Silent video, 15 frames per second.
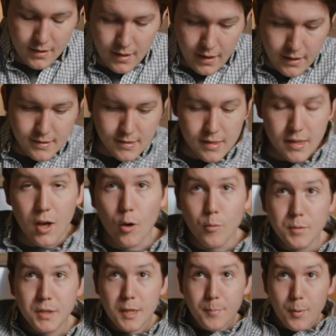That is the
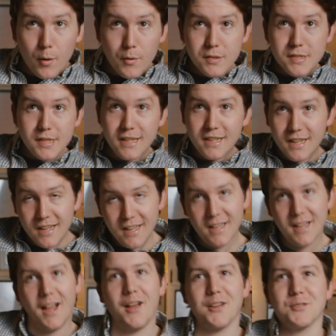Home Depot receipt. I